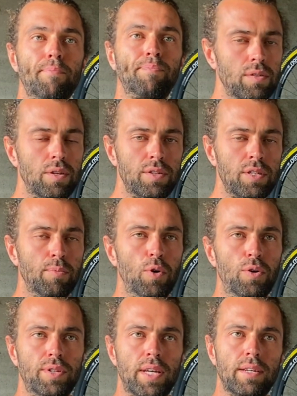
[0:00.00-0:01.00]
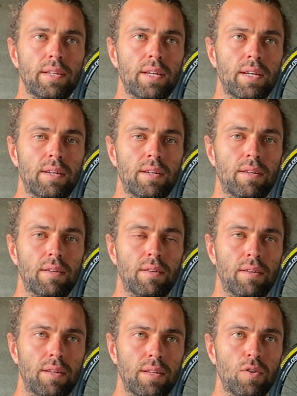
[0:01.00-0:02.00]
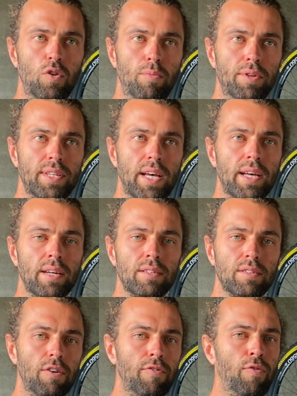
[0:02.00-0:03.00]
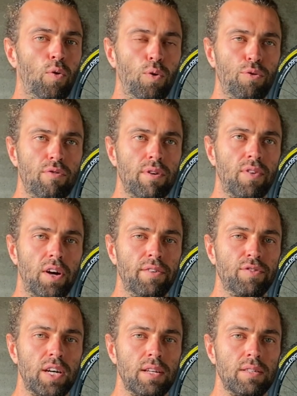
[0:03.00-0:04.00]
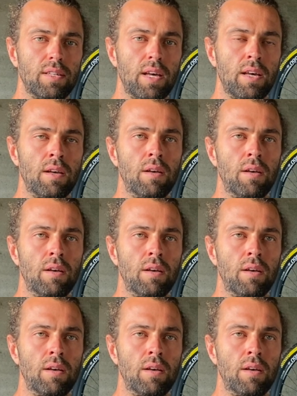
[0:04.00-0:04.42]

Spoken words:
So the small sender in normal setting has got a 435 chainstay.